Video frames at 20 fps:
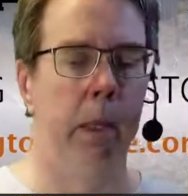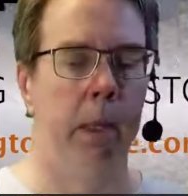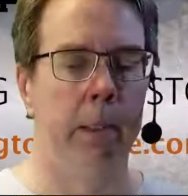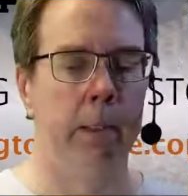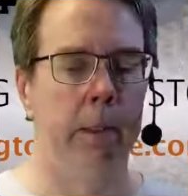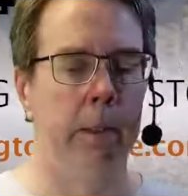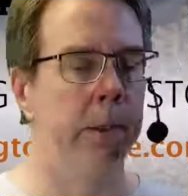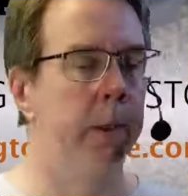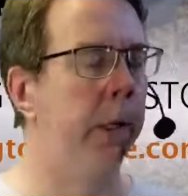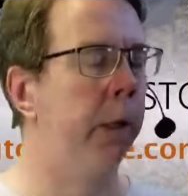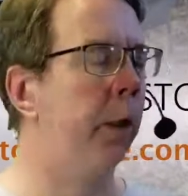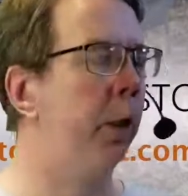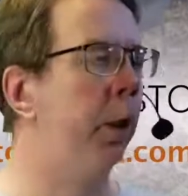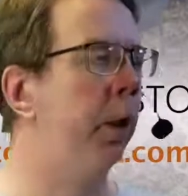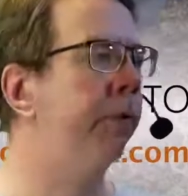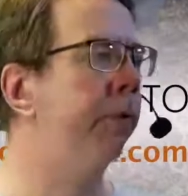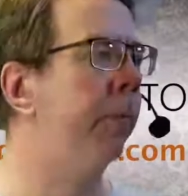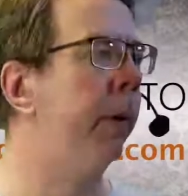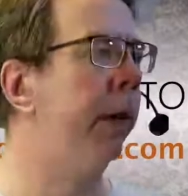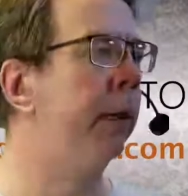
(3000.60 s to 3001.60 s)
That's uh, good
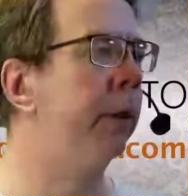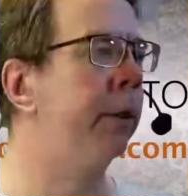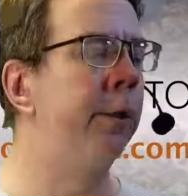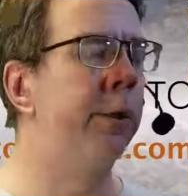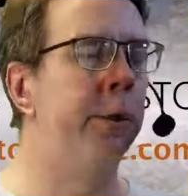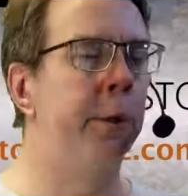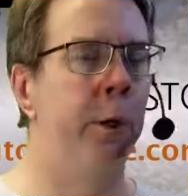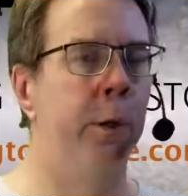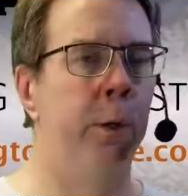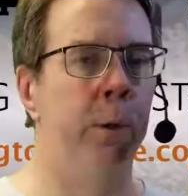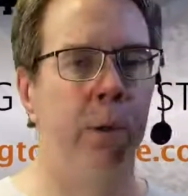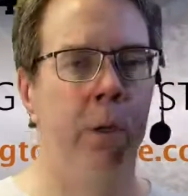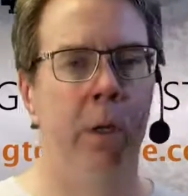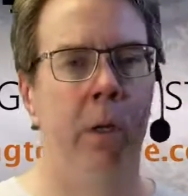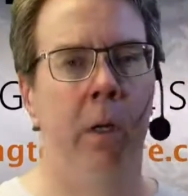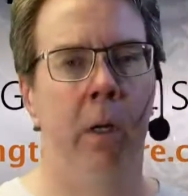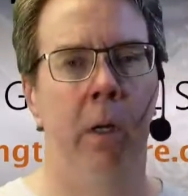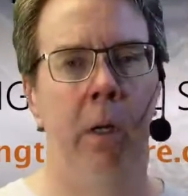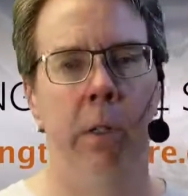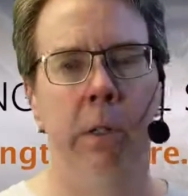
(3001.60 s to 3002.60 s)
information. So
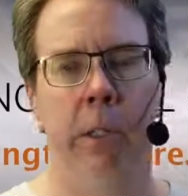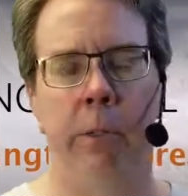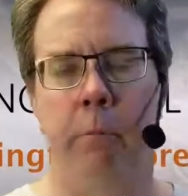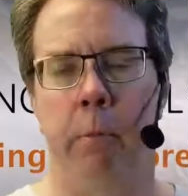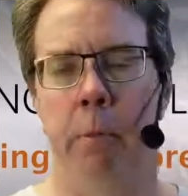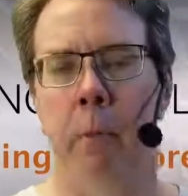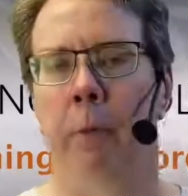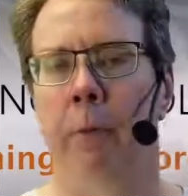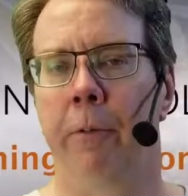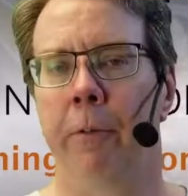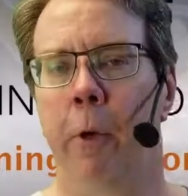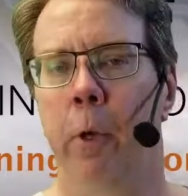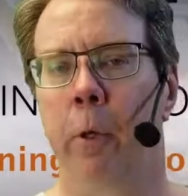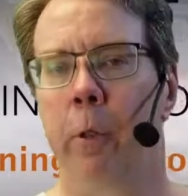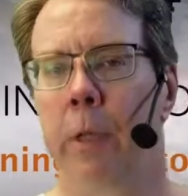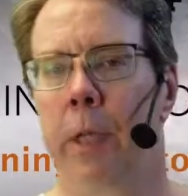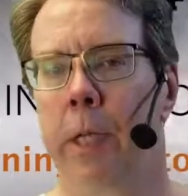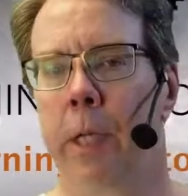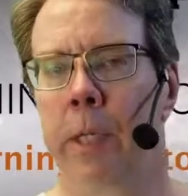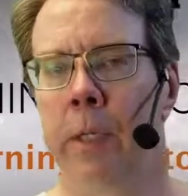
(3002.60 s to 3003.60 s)
just remember,
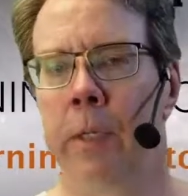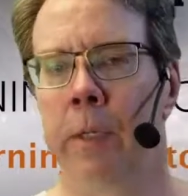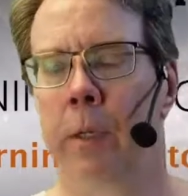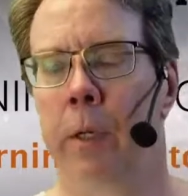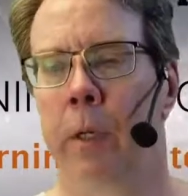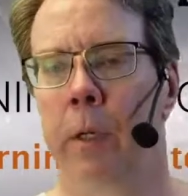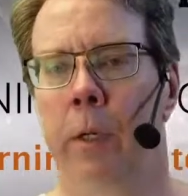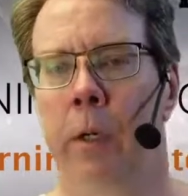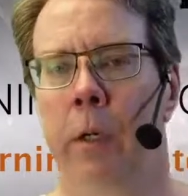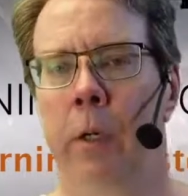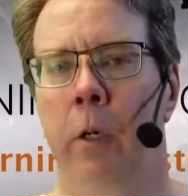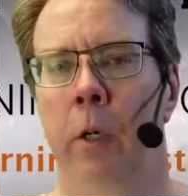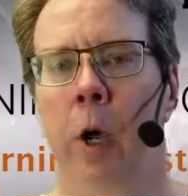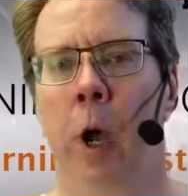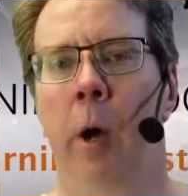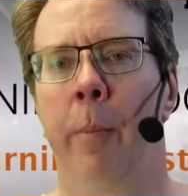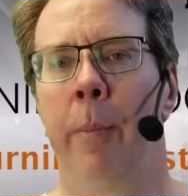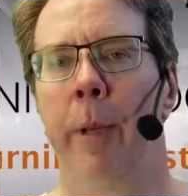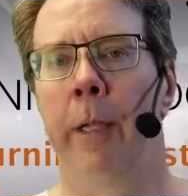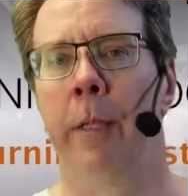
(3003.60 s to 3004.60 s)
folks, these
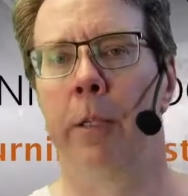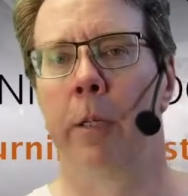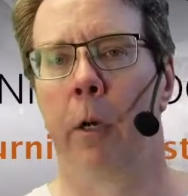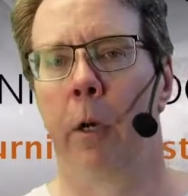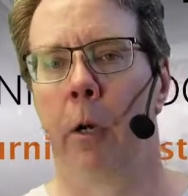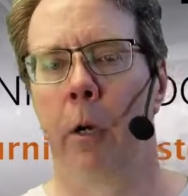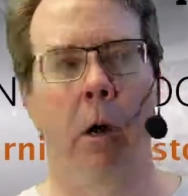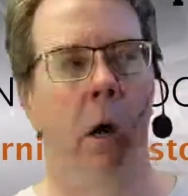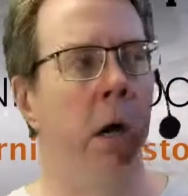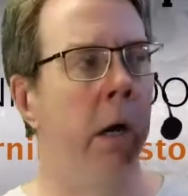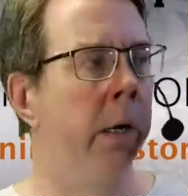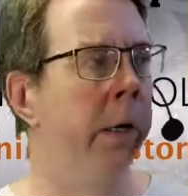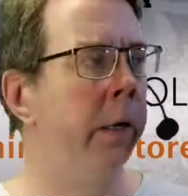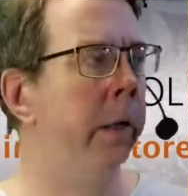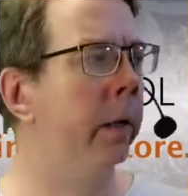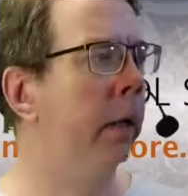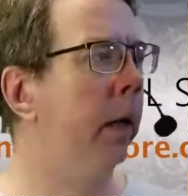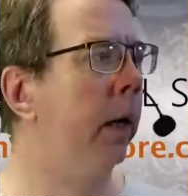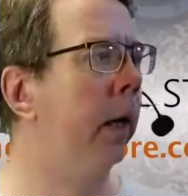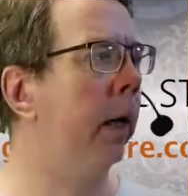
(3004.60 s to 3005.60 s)
comments are
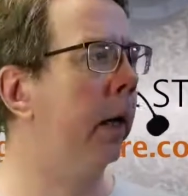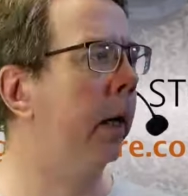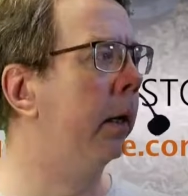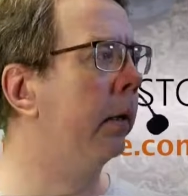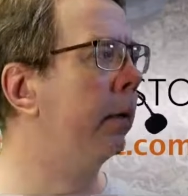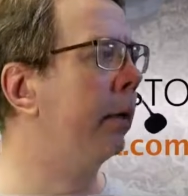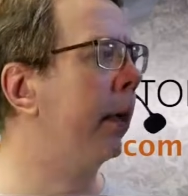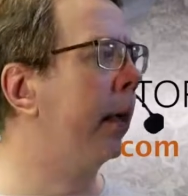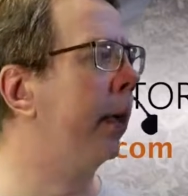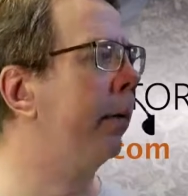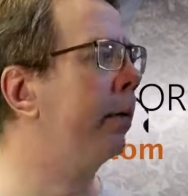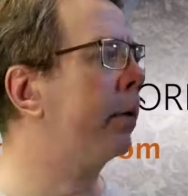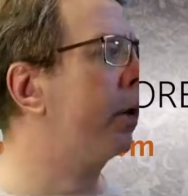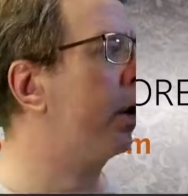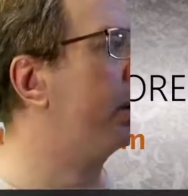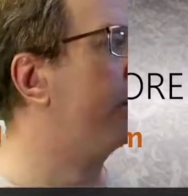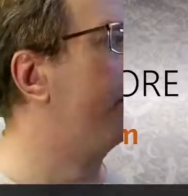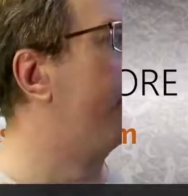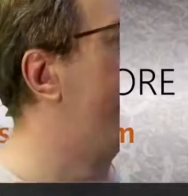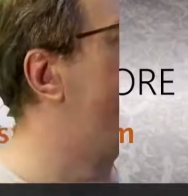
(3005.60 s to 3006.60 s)
on uh, Dave is
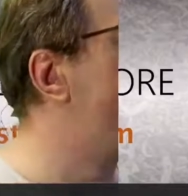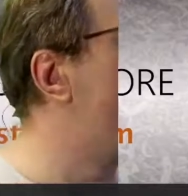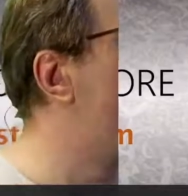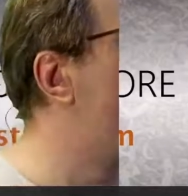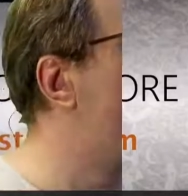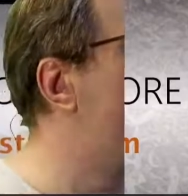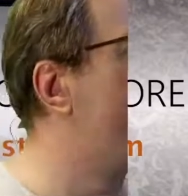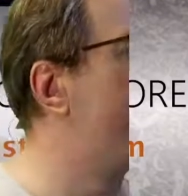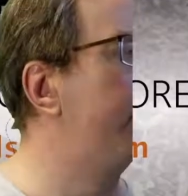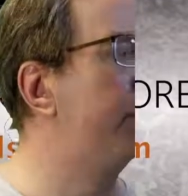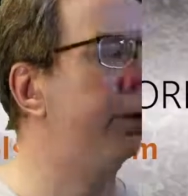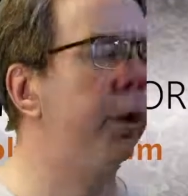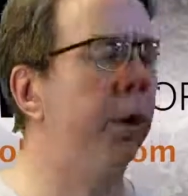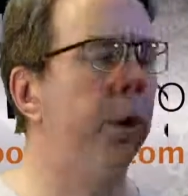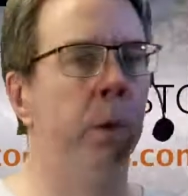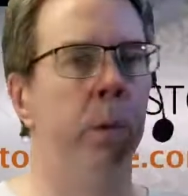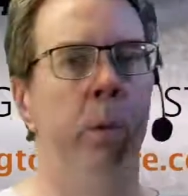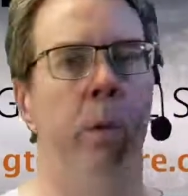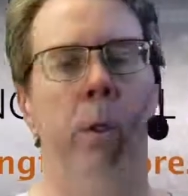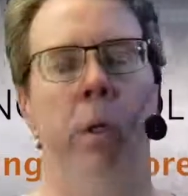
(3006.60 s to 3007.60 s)
on Facebook,
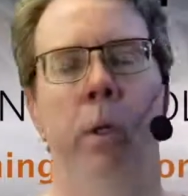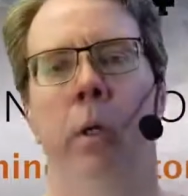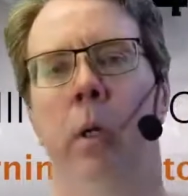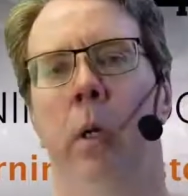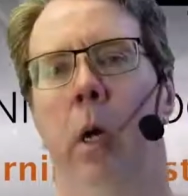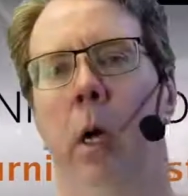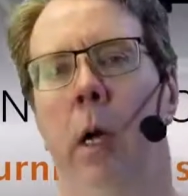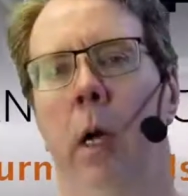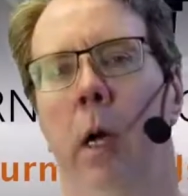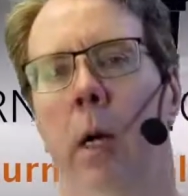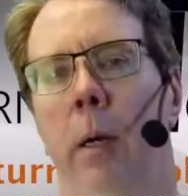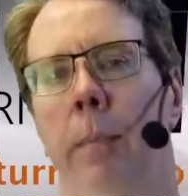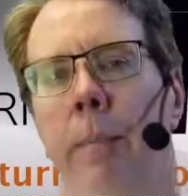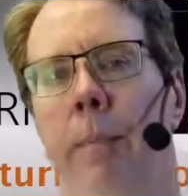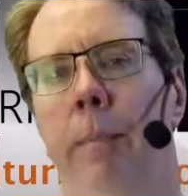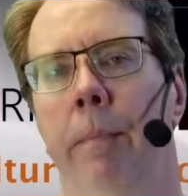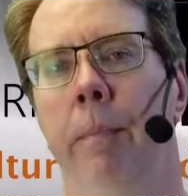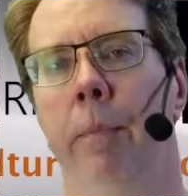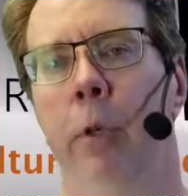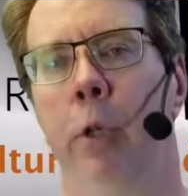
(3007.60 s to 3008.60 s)
so
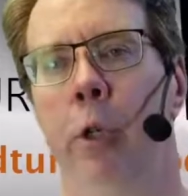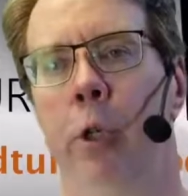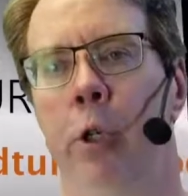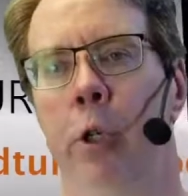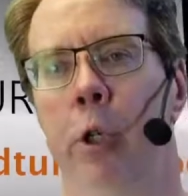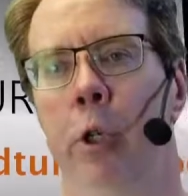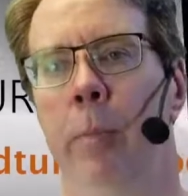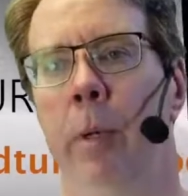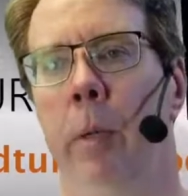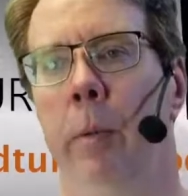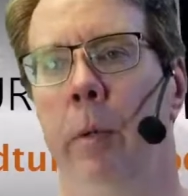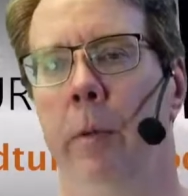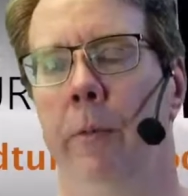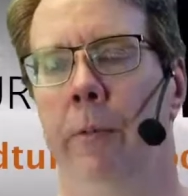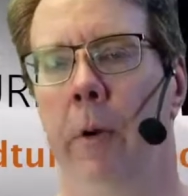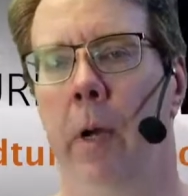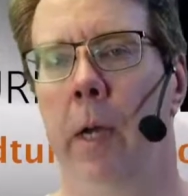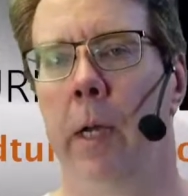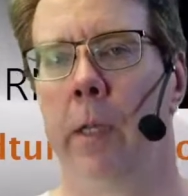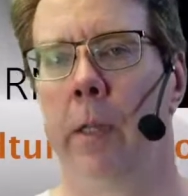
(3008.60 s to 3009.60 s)
um, you should be able to
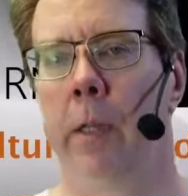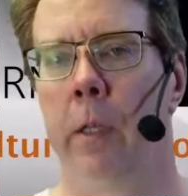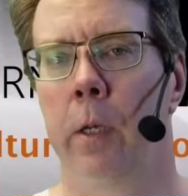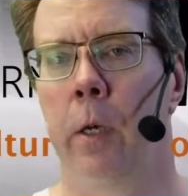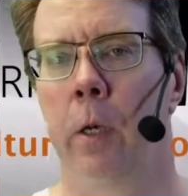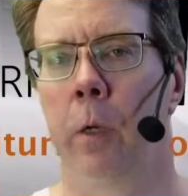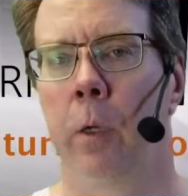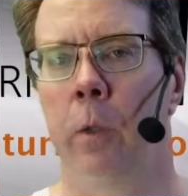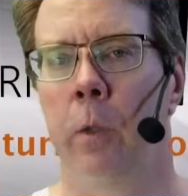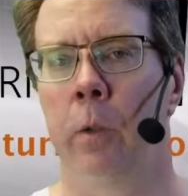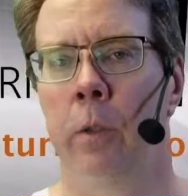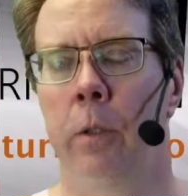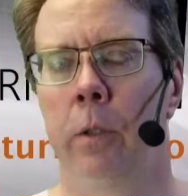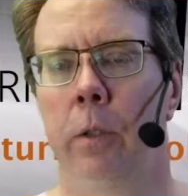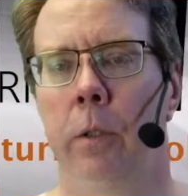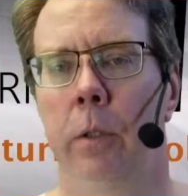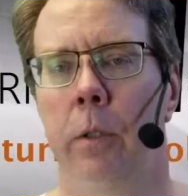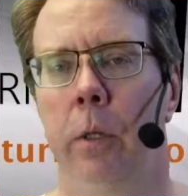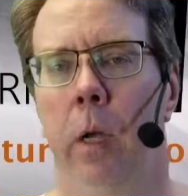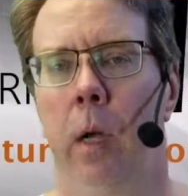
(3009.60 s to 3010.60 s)
find
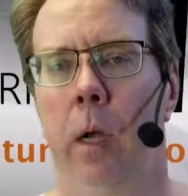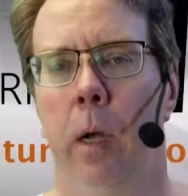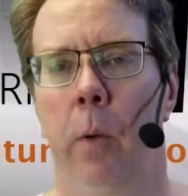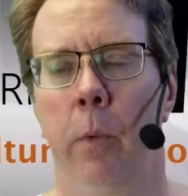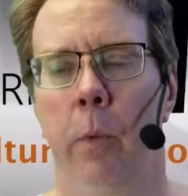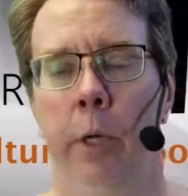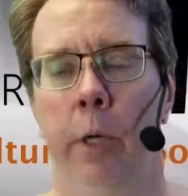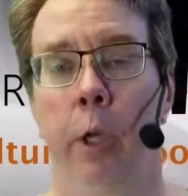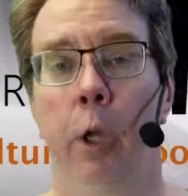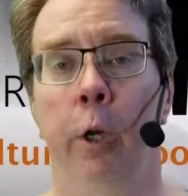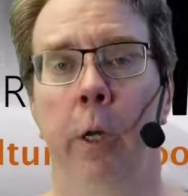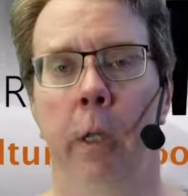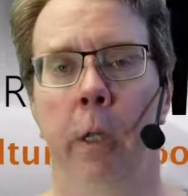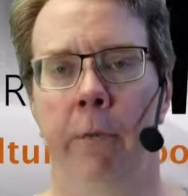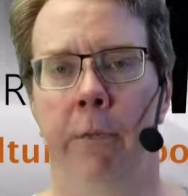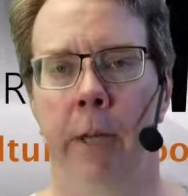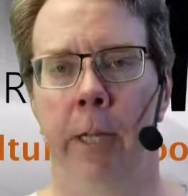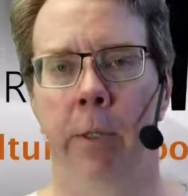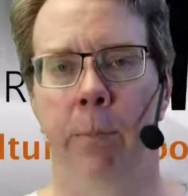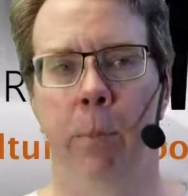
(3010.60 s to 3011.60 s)
those uh, when you look at the
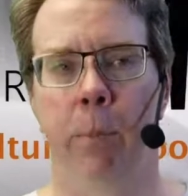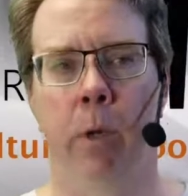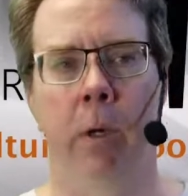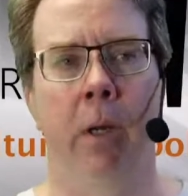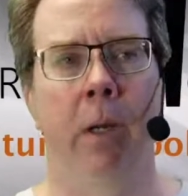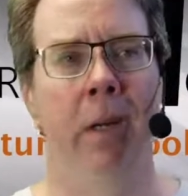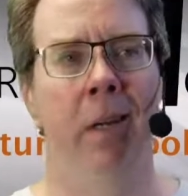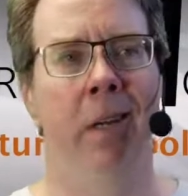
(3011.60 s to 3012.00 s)
Facebook.